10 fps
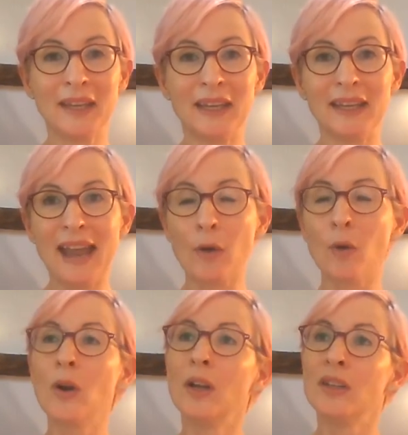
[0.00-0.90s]

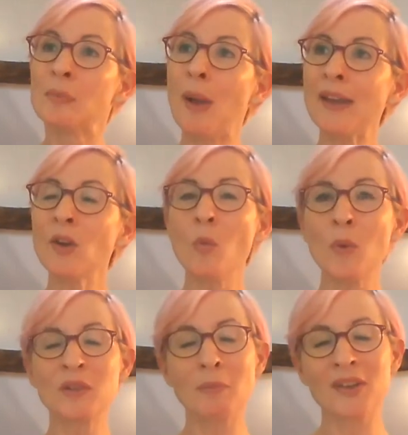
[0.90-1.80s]
Now, depending on
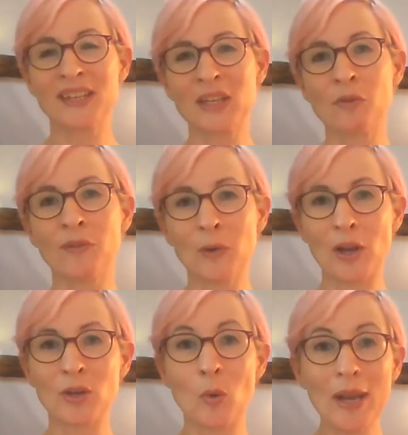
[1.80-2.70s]
which mindset you feel
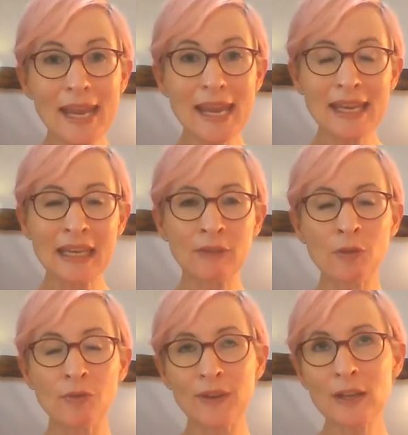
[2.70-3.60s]
like you're in, if
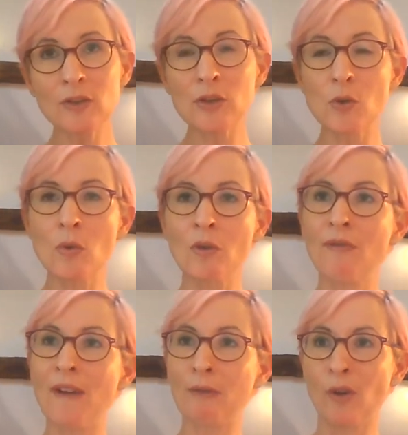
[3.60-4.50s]
you feel that you are in
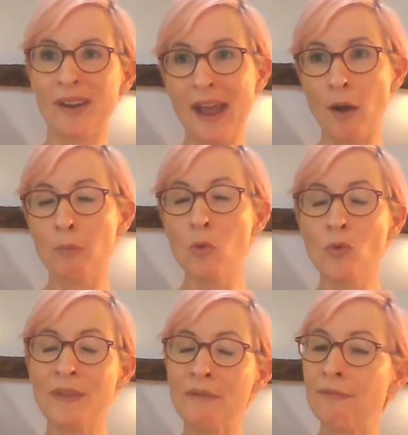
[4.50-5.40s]
fact right now
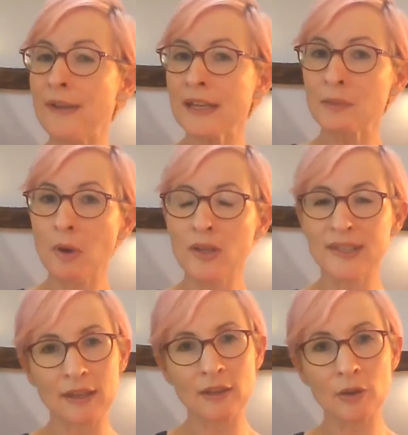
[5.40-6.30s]
more in the fixed
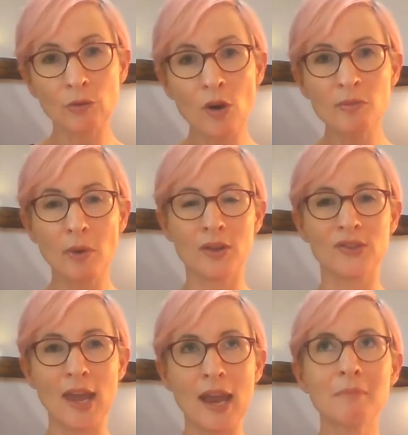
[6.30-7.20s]
mindset than the growth
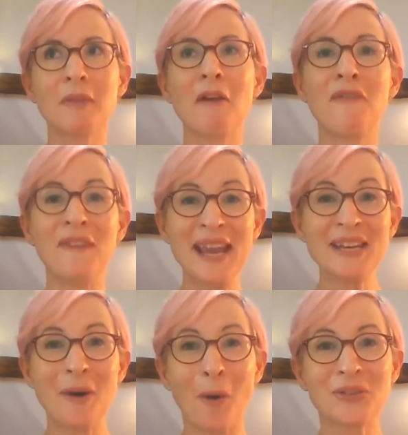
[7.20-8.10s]
mindset, fear
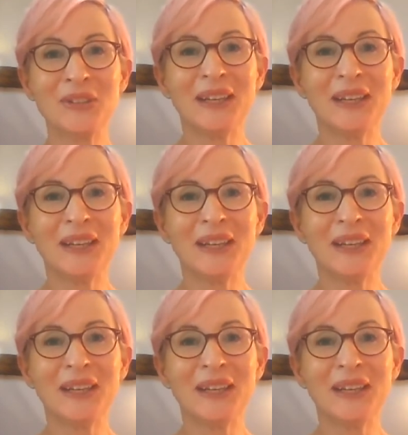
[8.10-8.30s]
not.